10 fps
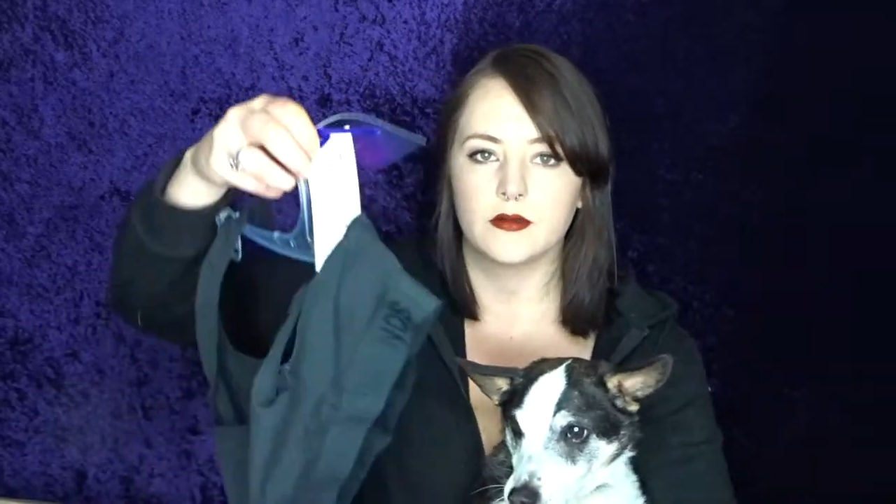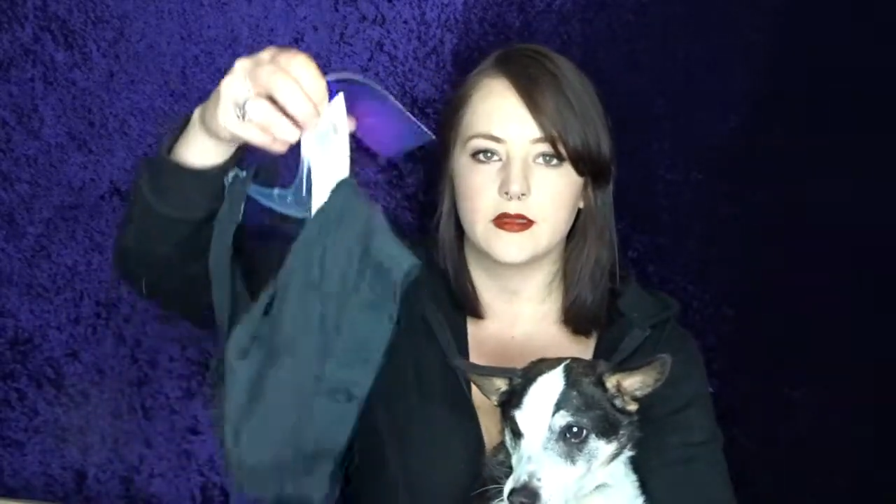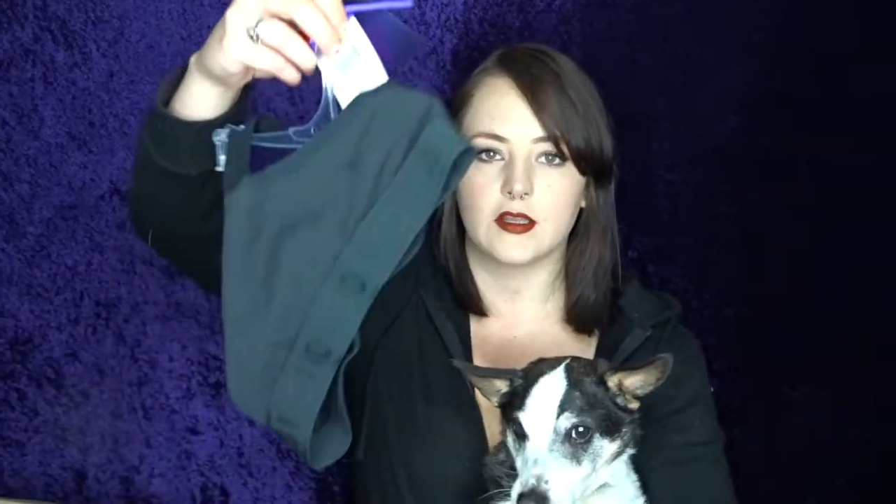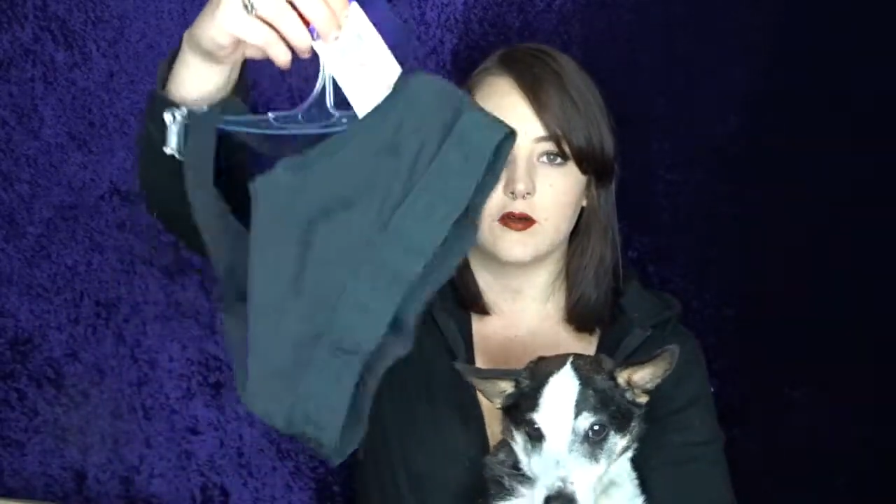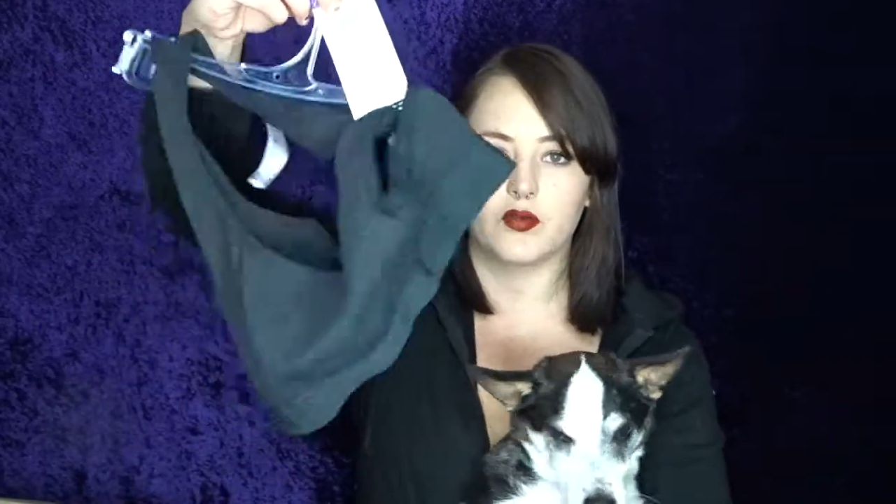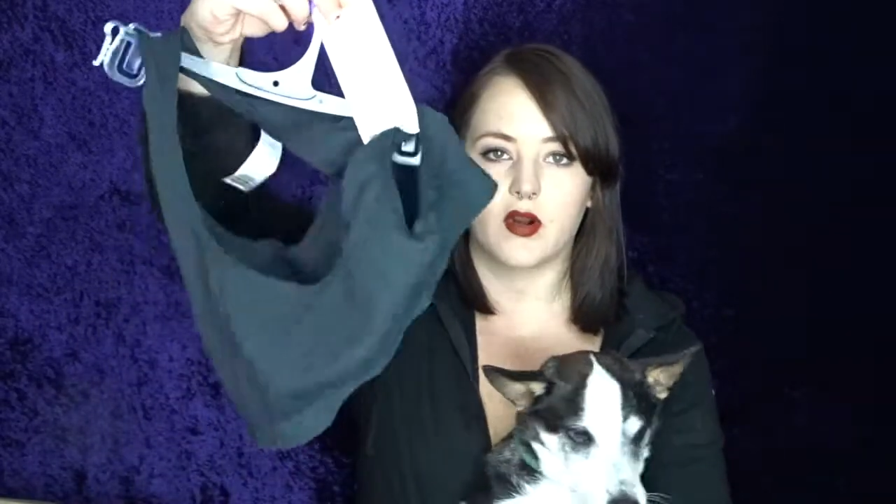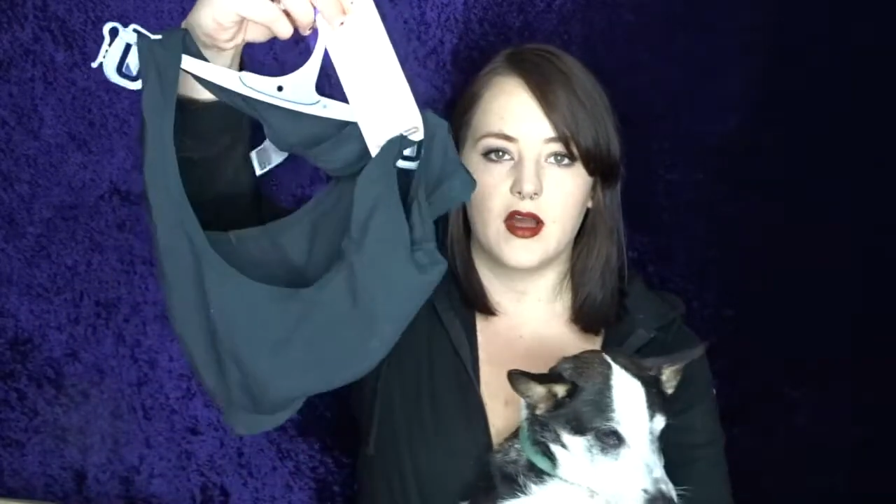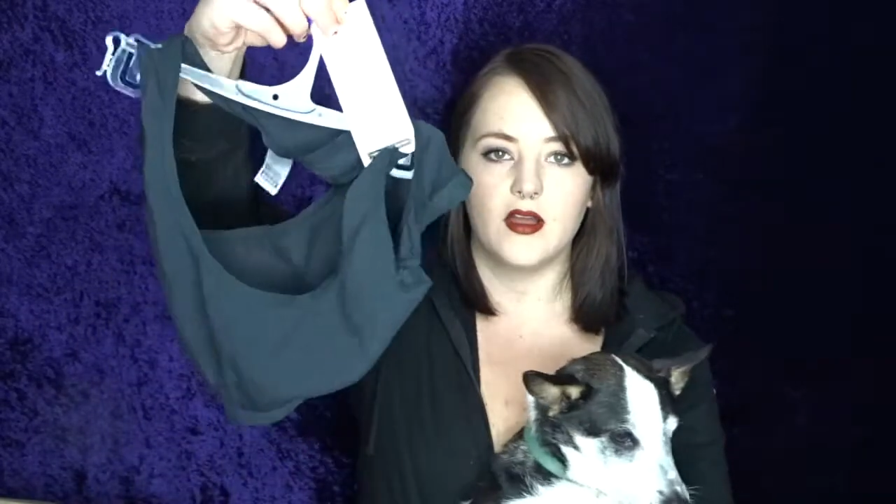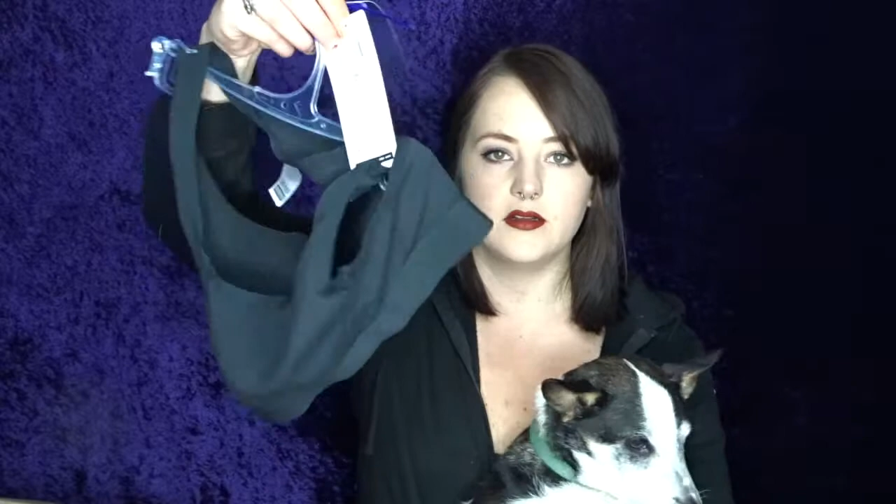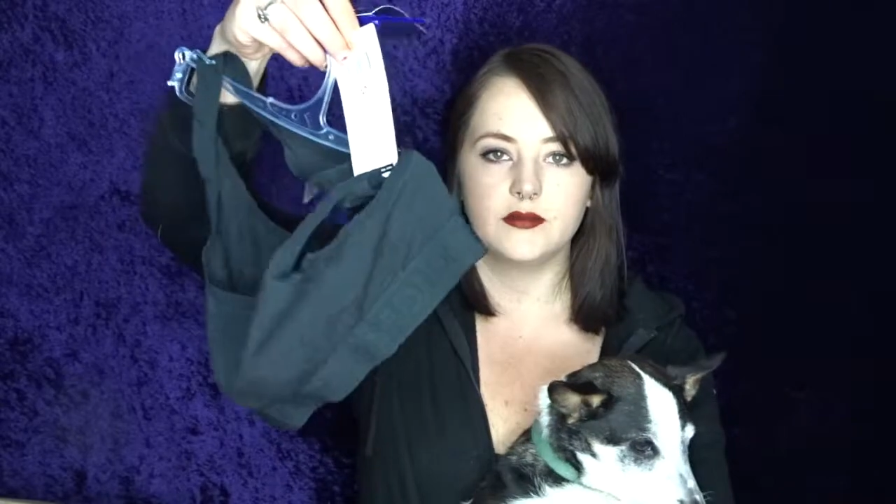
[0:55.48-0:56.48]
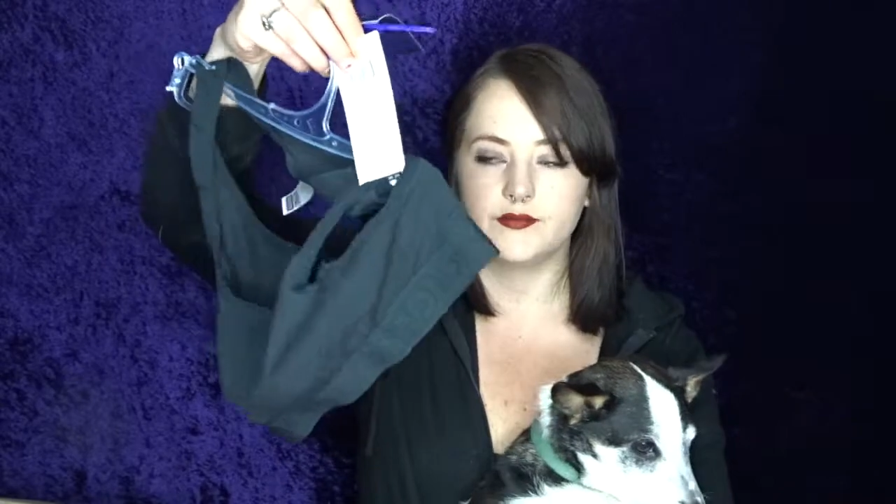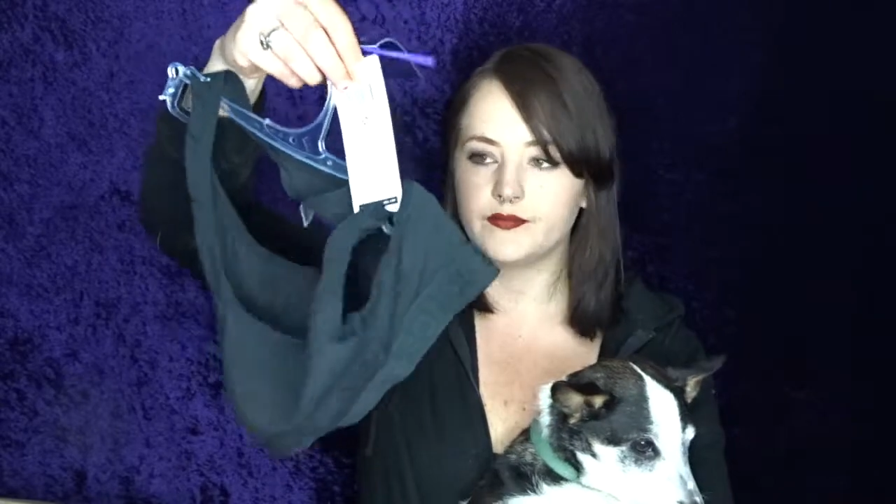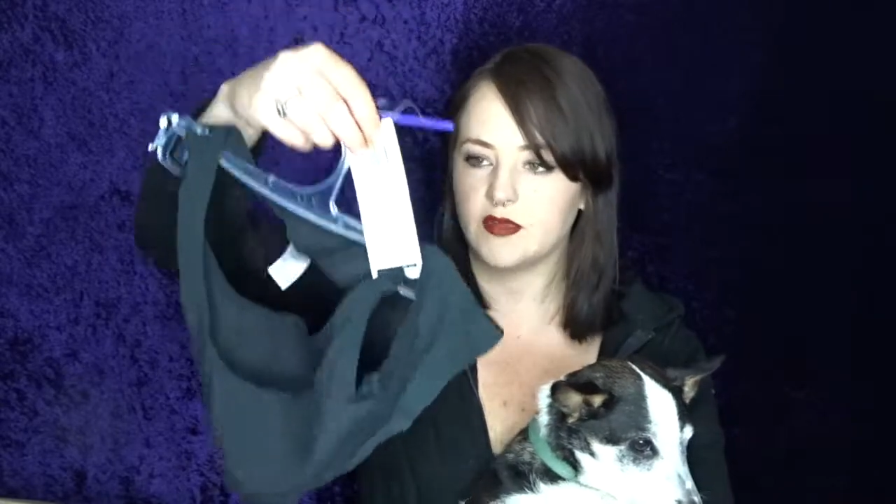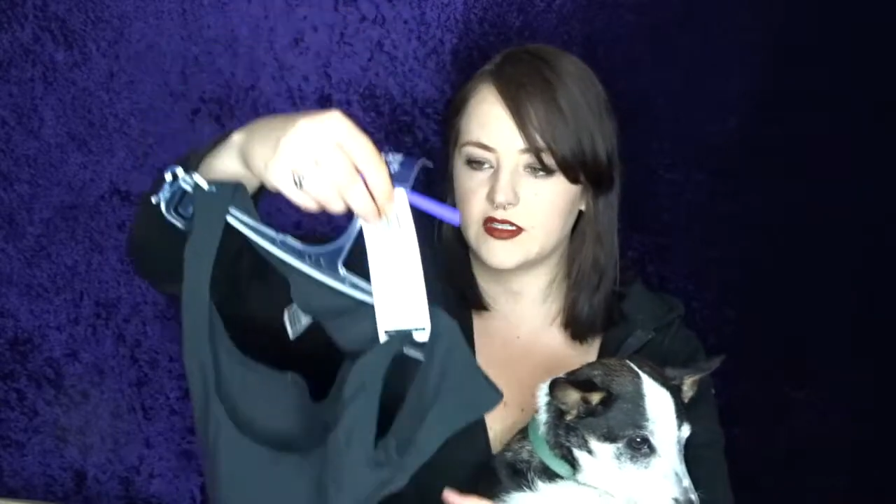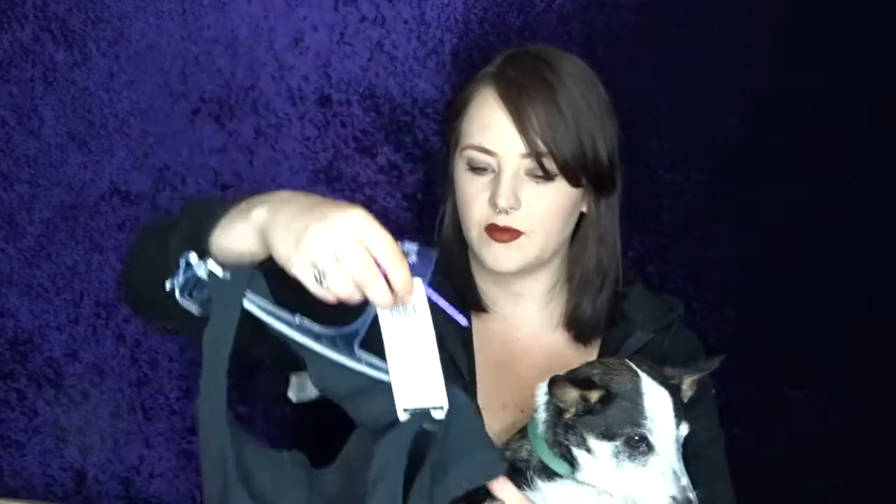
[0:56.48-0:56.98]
little bra as